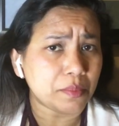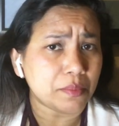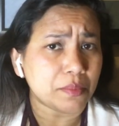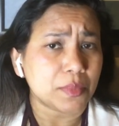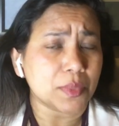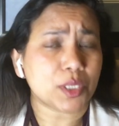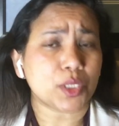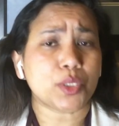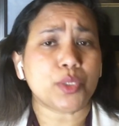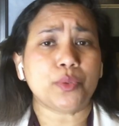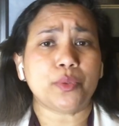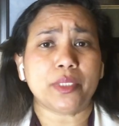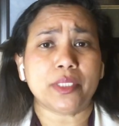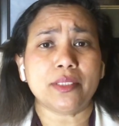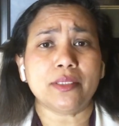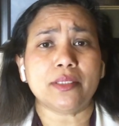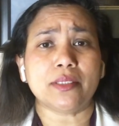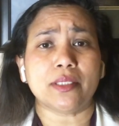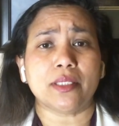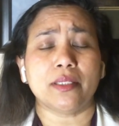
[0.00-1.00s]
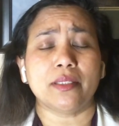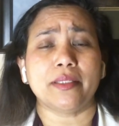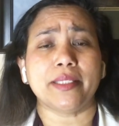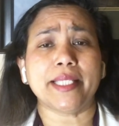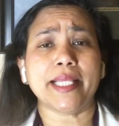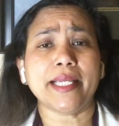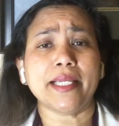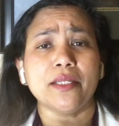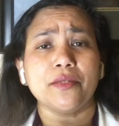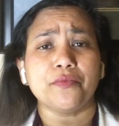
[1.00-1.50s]
students,
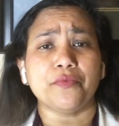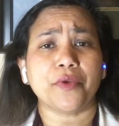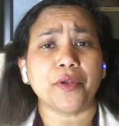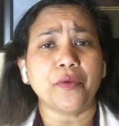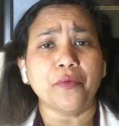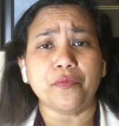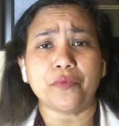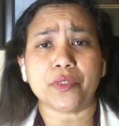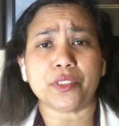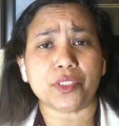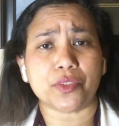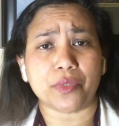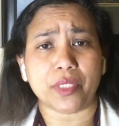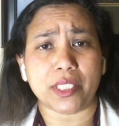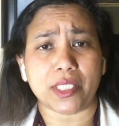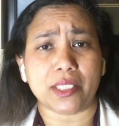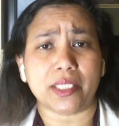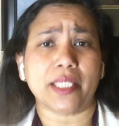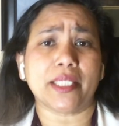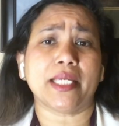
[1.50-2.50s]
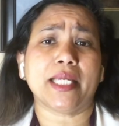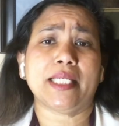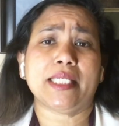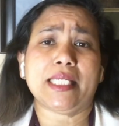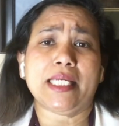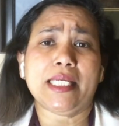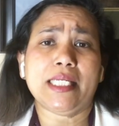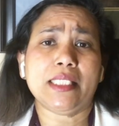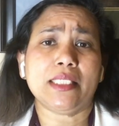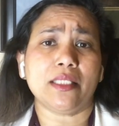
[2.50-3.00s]
they get very frustrated. They get
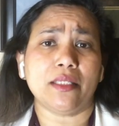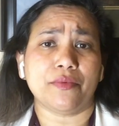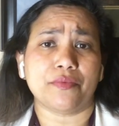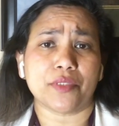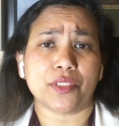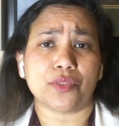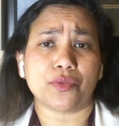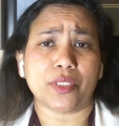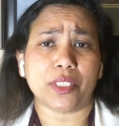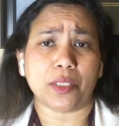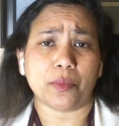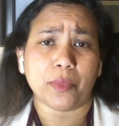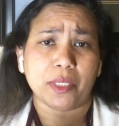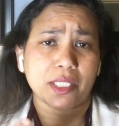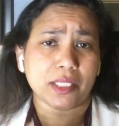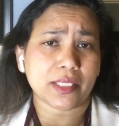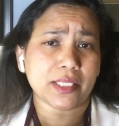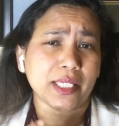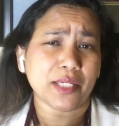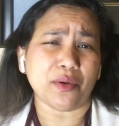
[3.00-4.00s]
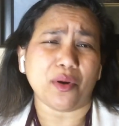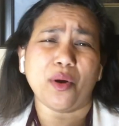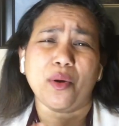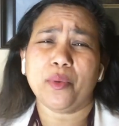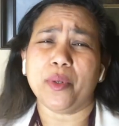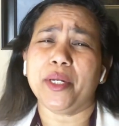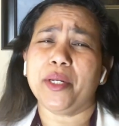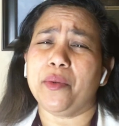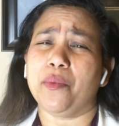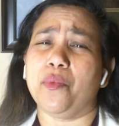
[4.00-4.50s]
easily frustrated because they're
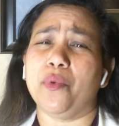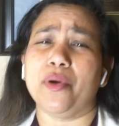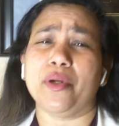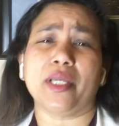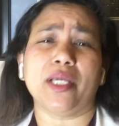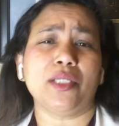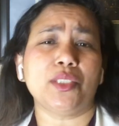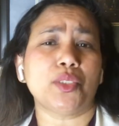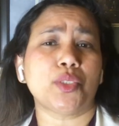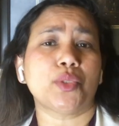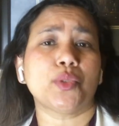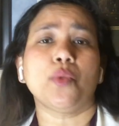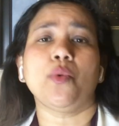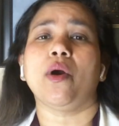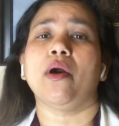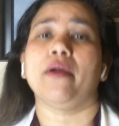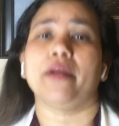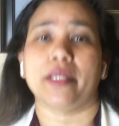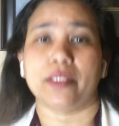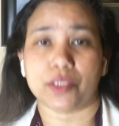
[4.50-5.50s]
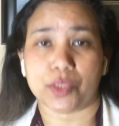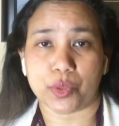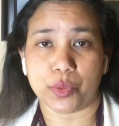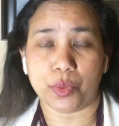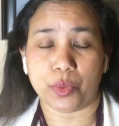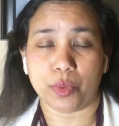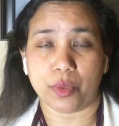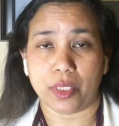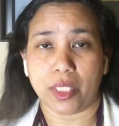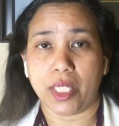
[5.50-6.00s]
already working so hard at
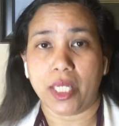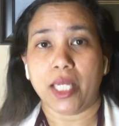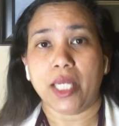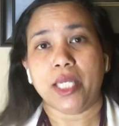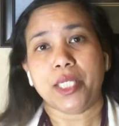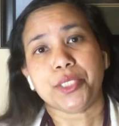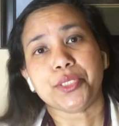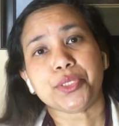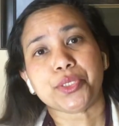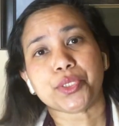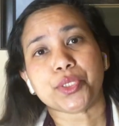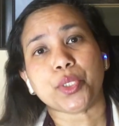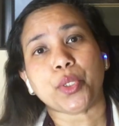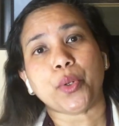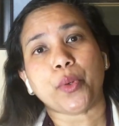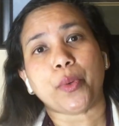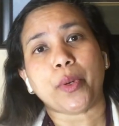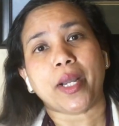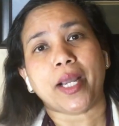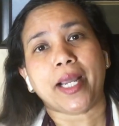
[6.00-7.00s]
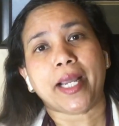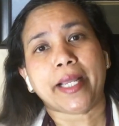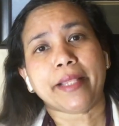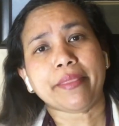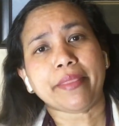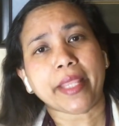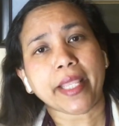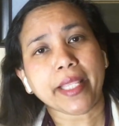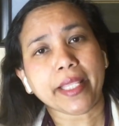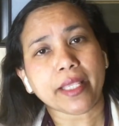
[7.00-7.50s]
school. So
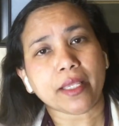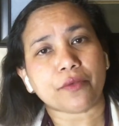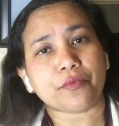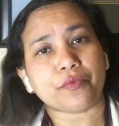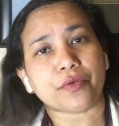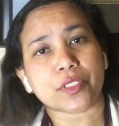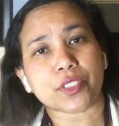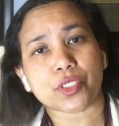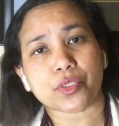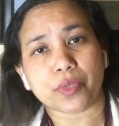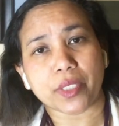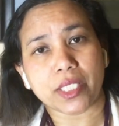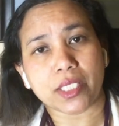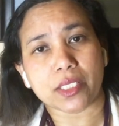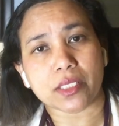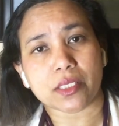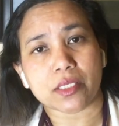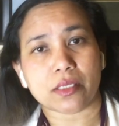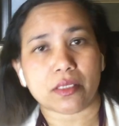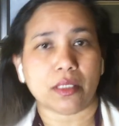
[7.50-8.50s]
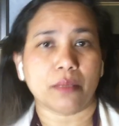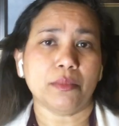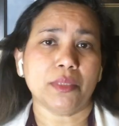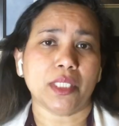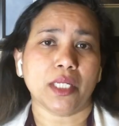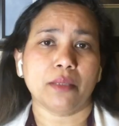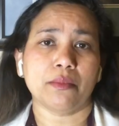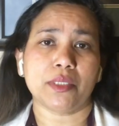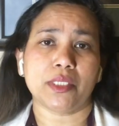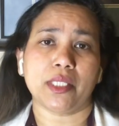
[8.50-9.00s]
they get frustrated.
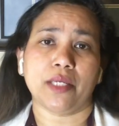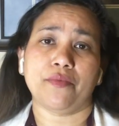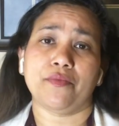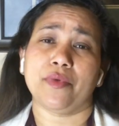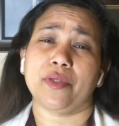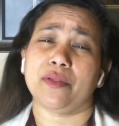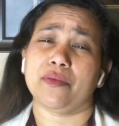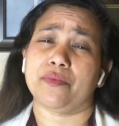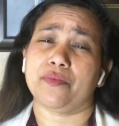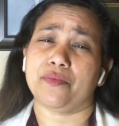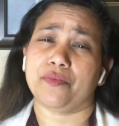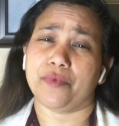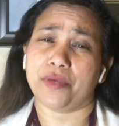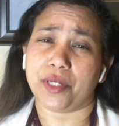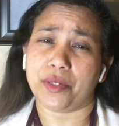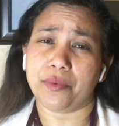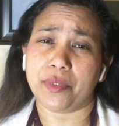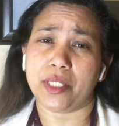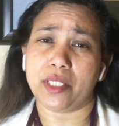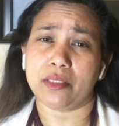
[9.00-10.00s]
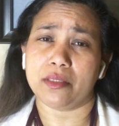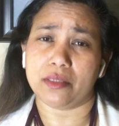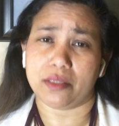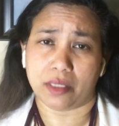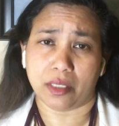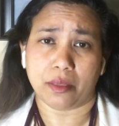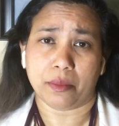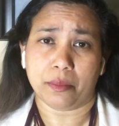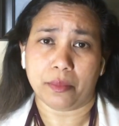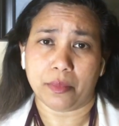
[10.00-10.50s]
Sometimes they feel very
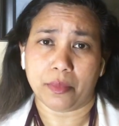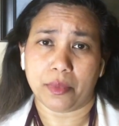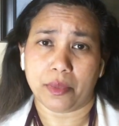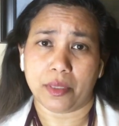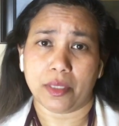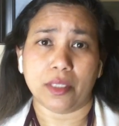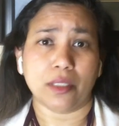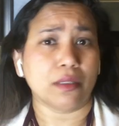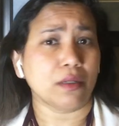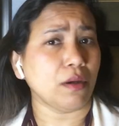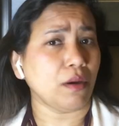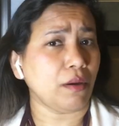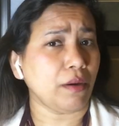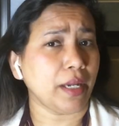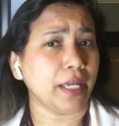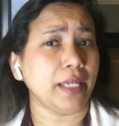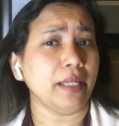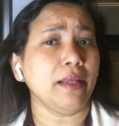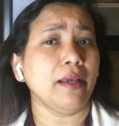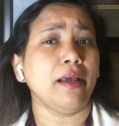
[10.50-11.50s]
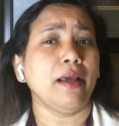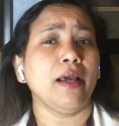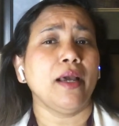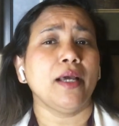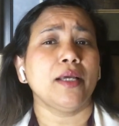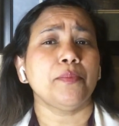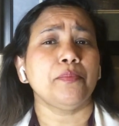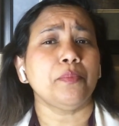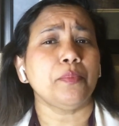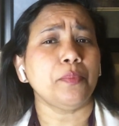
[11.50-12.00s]
dumb. All right?
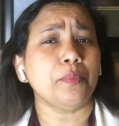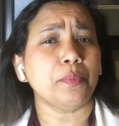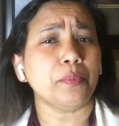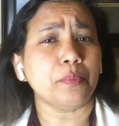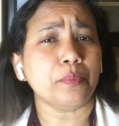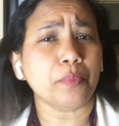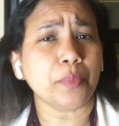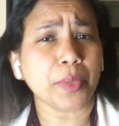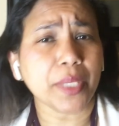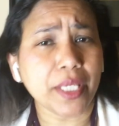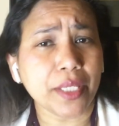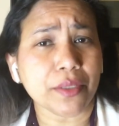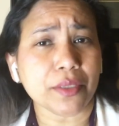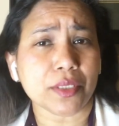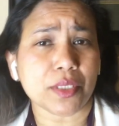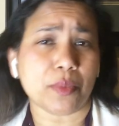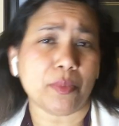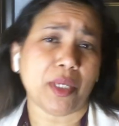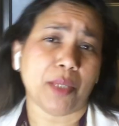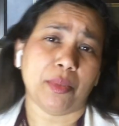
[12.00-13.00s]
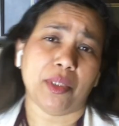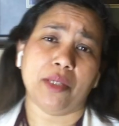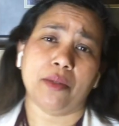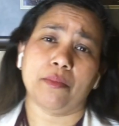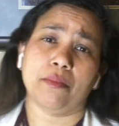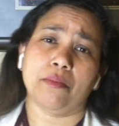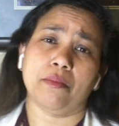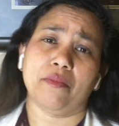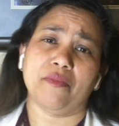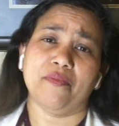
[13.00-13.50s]
Peers may be
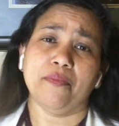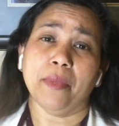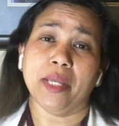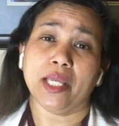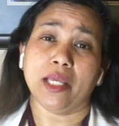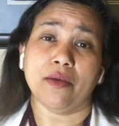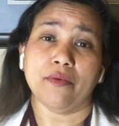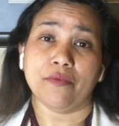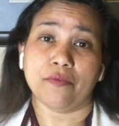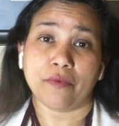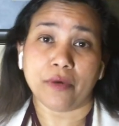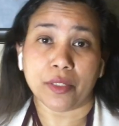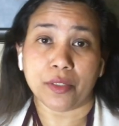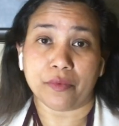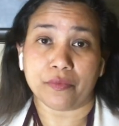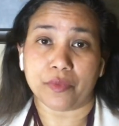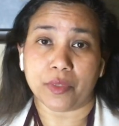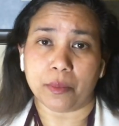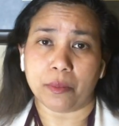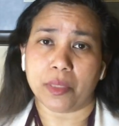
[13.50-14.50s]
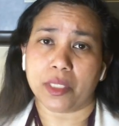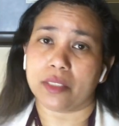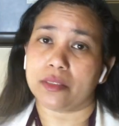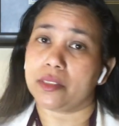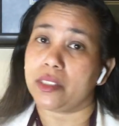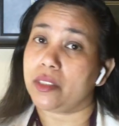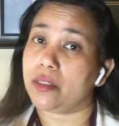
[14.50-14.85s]
making fun of them because they're